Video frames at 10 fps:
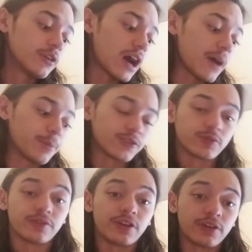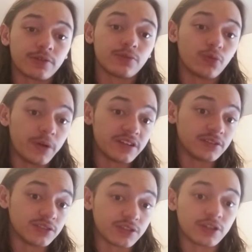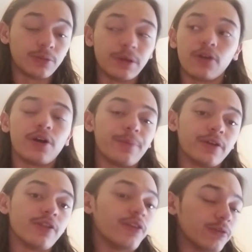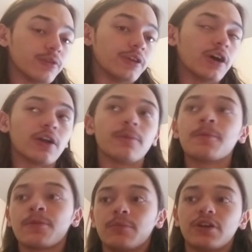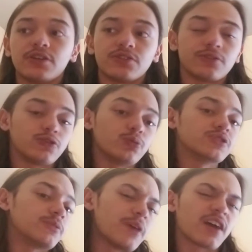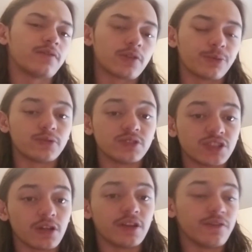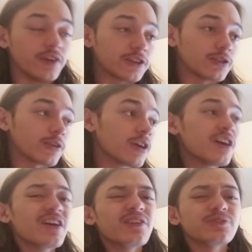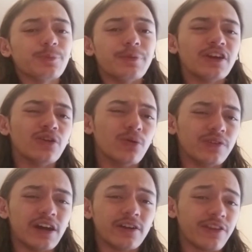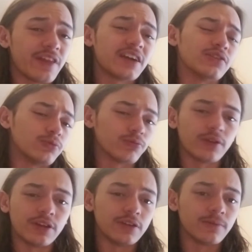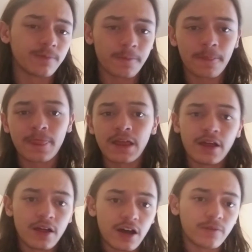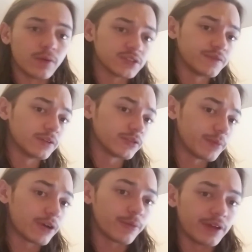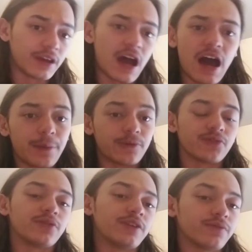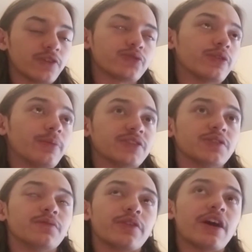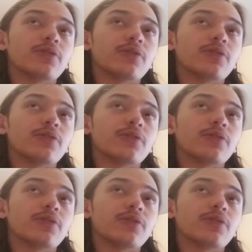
I personally think twins could be a lot better than they really are. Because switching back and forth between Charlotte and Victor, there's a big cooldown, and that is really... I've watched videos about him, and I personally get frustrated myself with how